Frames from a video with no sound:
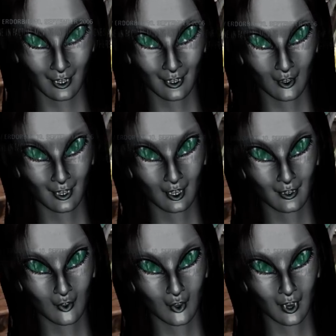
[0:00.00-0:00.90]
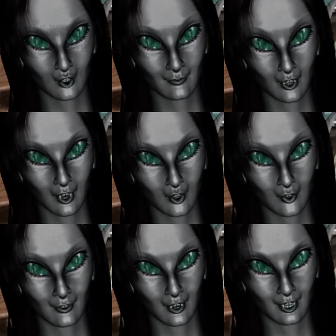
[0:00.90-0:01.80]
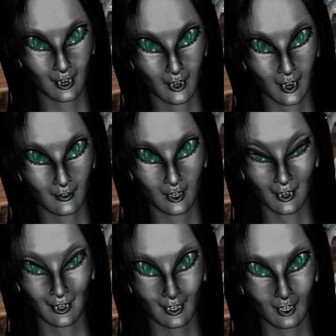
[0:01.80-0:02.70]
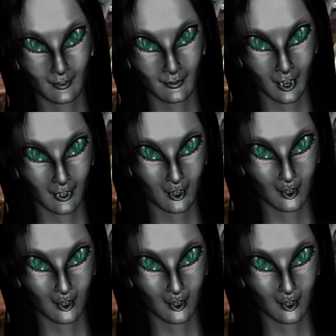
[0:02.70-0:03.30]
of radiation secret, watching people get sick and